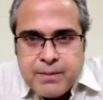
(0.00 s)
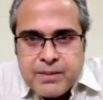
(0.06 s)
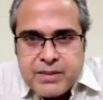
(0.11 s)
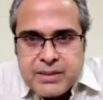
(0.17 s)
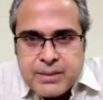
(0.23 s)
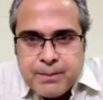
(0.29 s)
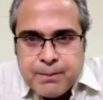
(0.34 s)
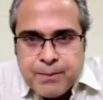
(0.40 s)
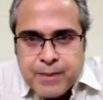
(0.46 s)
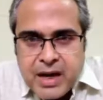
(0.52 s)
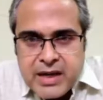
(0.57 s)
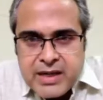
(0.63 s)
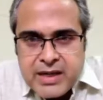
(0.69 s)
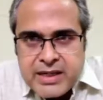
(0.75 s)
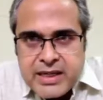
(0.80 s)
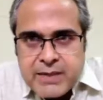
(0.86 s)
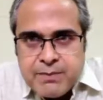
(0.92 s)
It's a
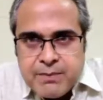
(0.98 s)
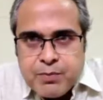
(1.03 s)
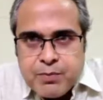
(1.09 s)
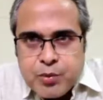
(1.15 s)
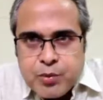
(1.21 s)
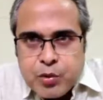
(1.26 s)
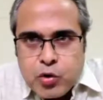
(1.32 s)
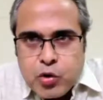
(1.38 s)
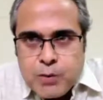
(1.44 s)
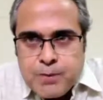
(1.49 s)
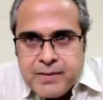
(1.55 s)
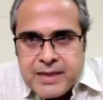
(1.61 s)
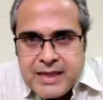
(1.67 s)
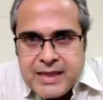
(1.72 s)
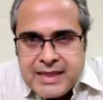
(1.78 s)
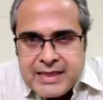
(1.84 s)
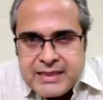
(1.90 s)
blunt tip probe.
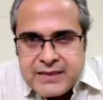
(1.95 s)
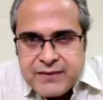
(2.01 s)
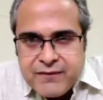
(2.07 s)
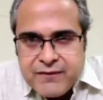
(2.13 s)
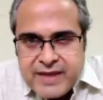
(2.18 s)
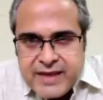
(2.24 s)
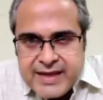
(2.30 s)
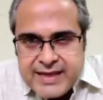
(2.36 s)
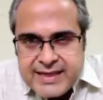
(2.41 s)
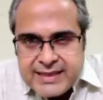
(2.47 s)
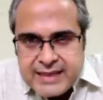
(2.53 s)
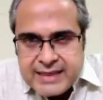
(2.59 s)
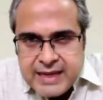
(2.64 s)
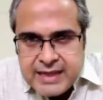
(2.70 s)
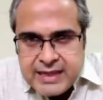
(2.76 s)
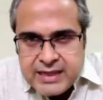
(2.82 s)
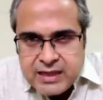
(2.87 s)
There's a very
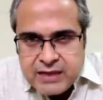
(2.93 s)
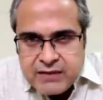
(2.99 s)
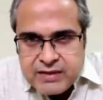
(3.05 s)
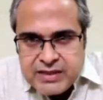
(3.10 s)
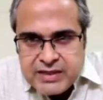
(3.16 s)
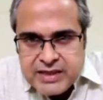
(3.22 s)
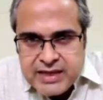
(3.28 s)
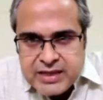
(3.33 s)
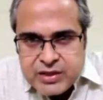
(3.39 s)
slight curvature,